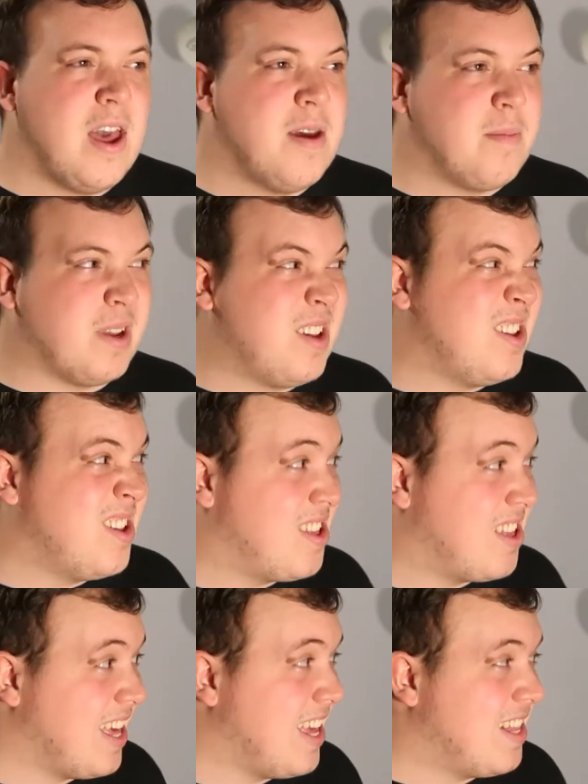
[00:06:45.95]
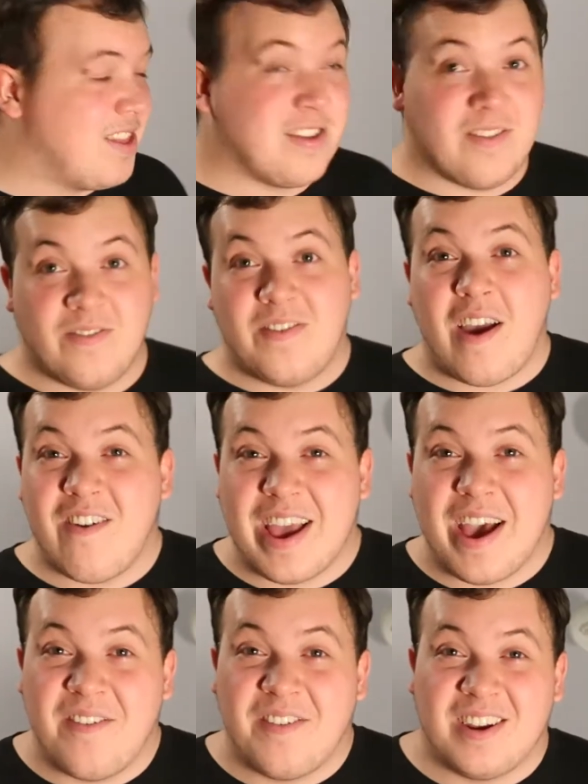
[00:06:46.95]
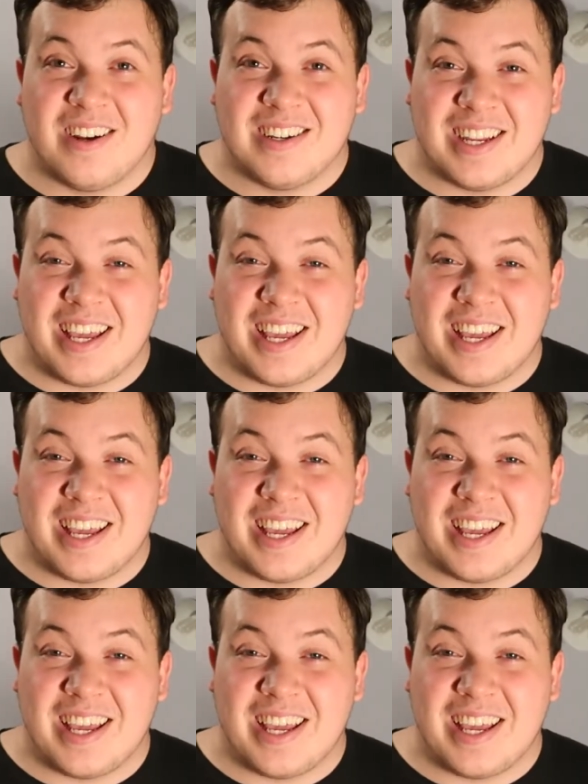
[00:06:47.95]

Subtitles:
because it's very evident